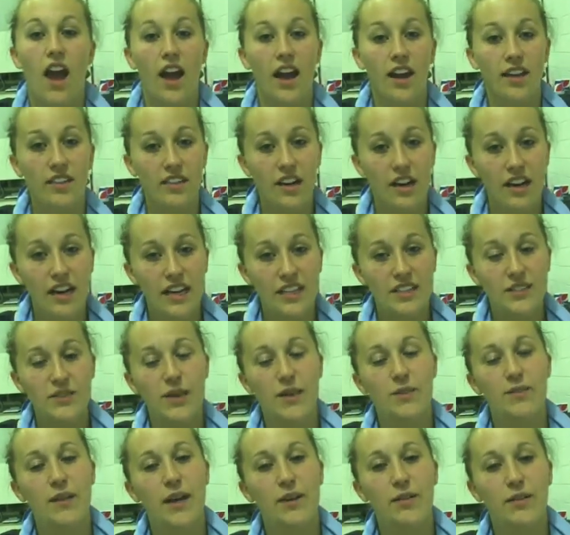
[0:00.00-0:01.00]
I thought I
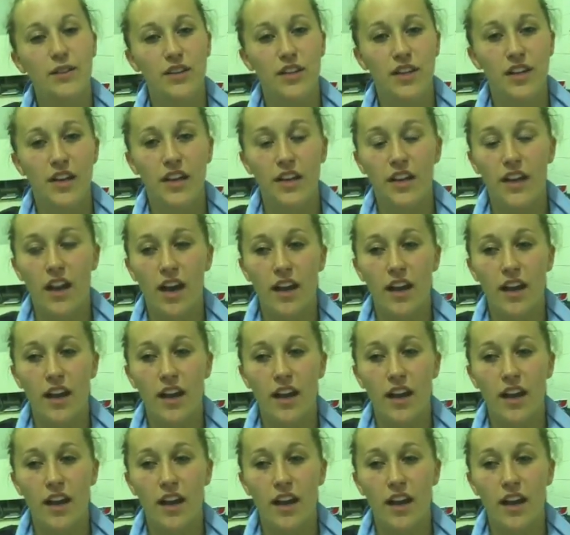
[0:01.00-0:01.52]
swam that really good.